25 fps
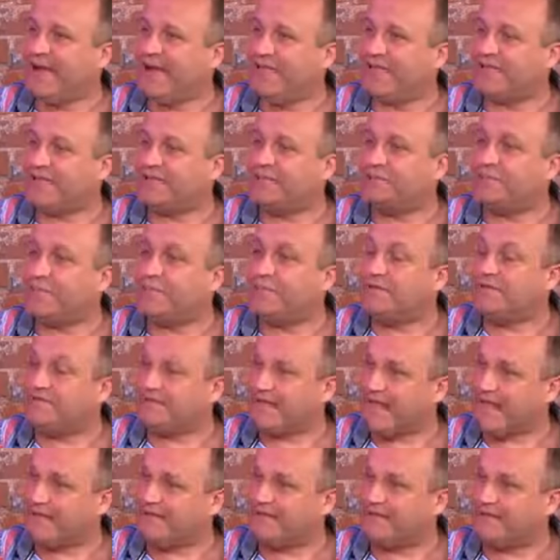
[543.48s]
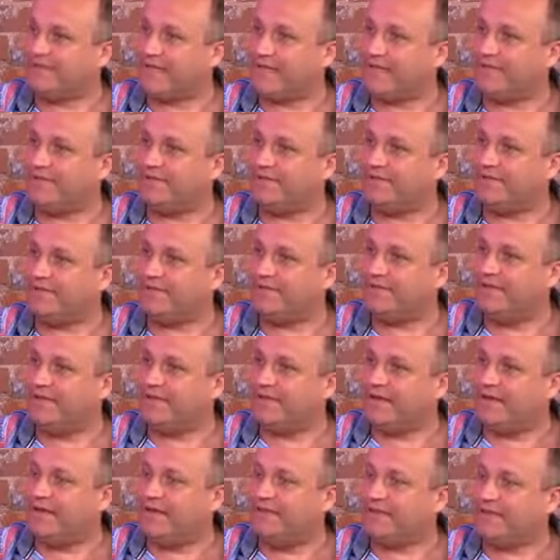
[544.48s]
And that's where mistakes can happen.
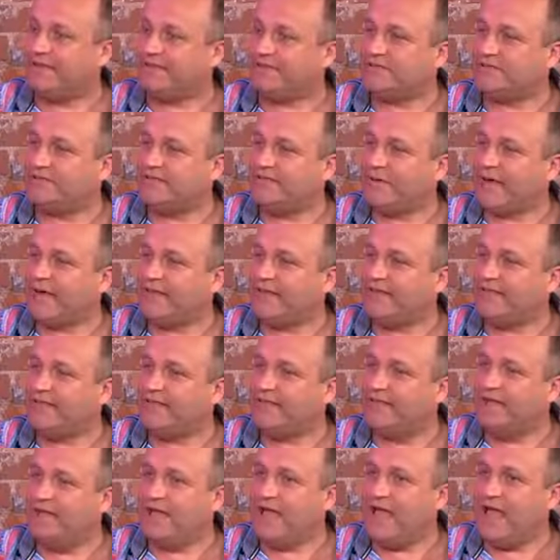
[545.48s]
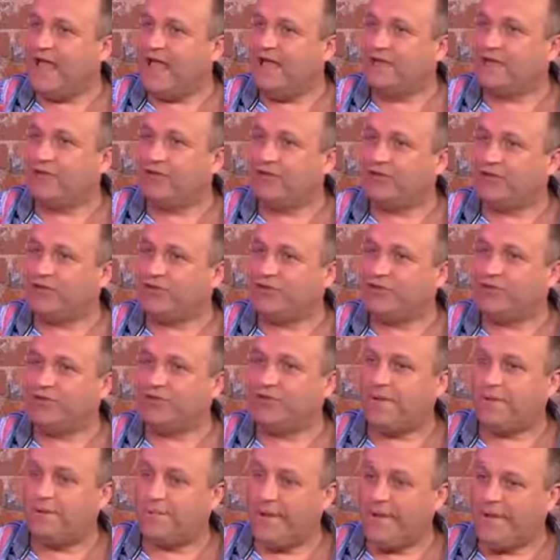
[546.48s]
And that's when you're not
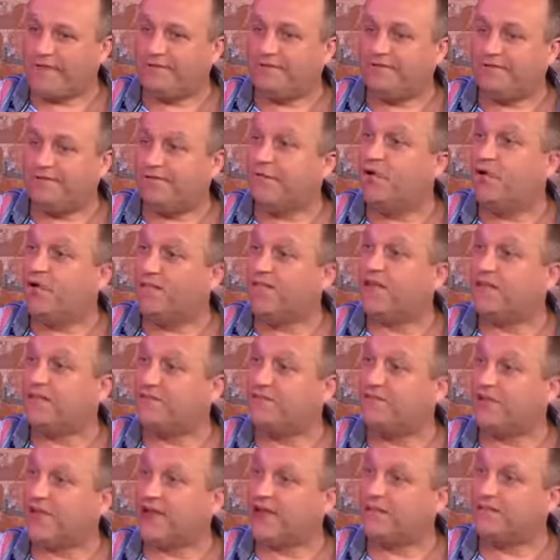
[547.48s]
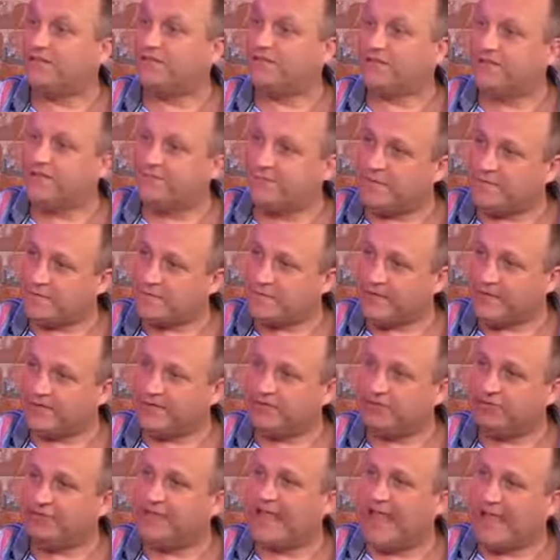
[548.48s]
doing the best for that child. So you need to be
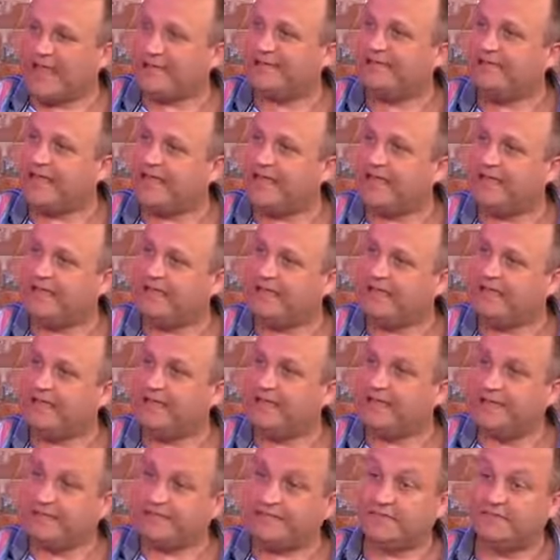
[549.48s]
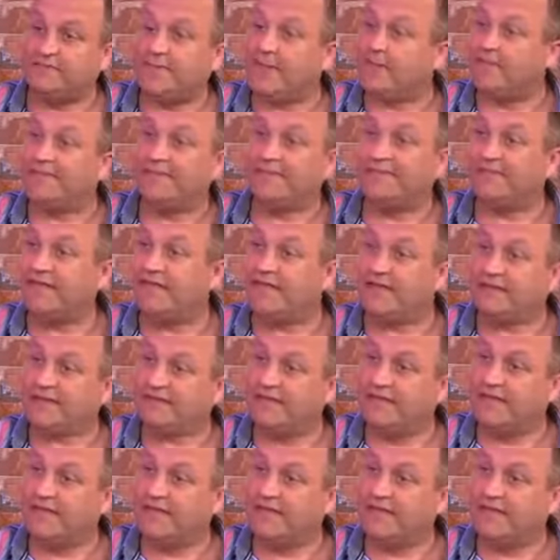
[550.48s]
professional and caring. It's a balancing act.